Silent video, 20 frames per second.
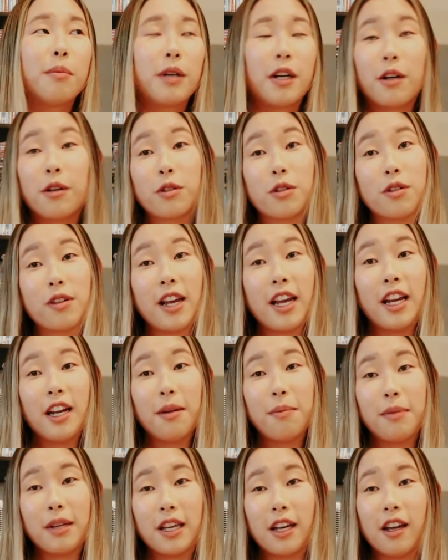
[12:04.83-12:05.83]
but I also hate
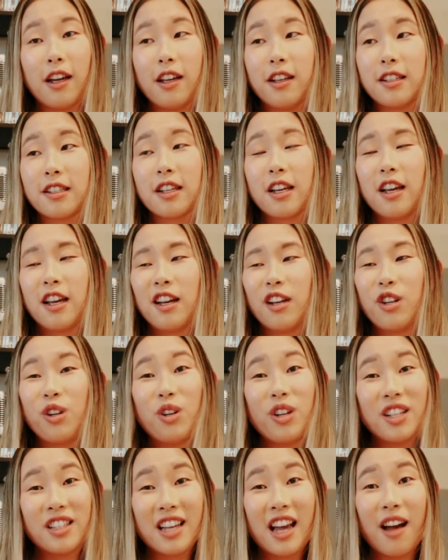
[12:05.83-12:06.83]
it because you
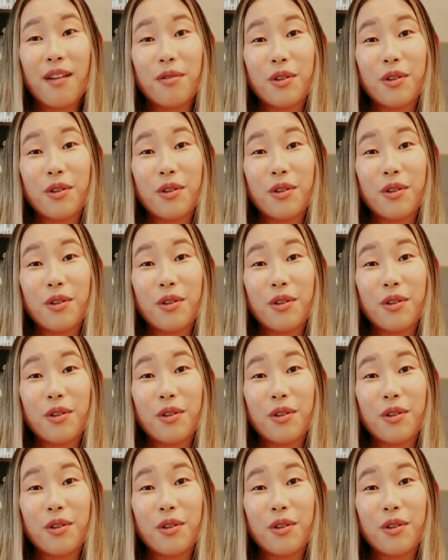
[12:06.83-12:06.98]
need to have